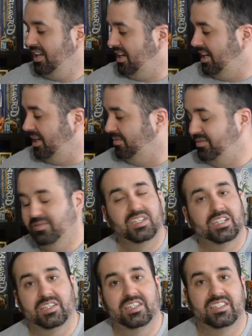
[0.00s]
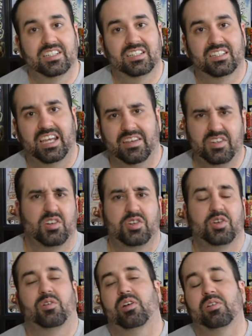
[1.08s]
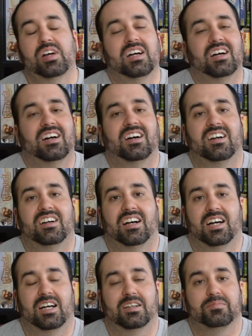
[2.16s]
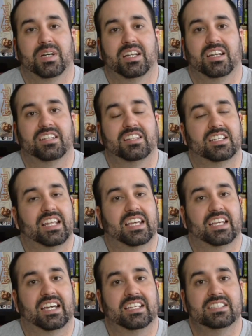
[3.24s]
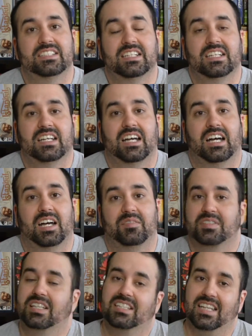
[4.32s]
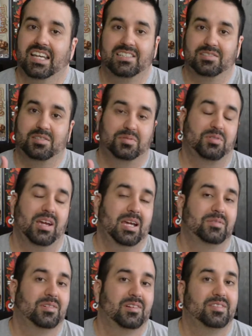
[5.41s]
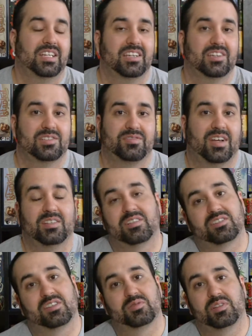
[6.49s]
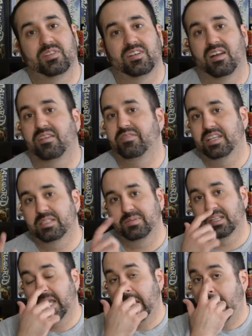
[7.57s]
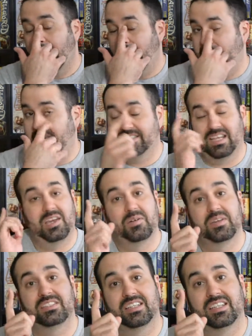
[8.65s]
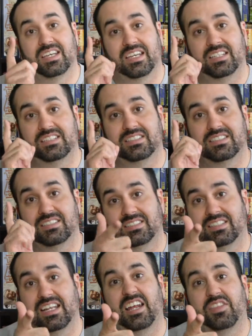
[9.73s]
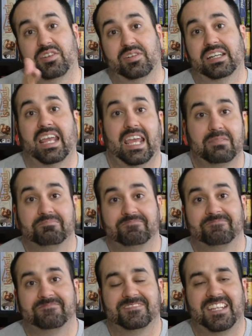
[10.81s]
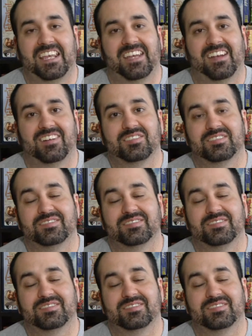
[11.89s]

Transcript: Um, really good heavier euro. Um, but other than that, guys, um, click like and subscribe to our videos. Follow us on Twitter and on Facebook. And as I always say, guys, get out there and game. Take care.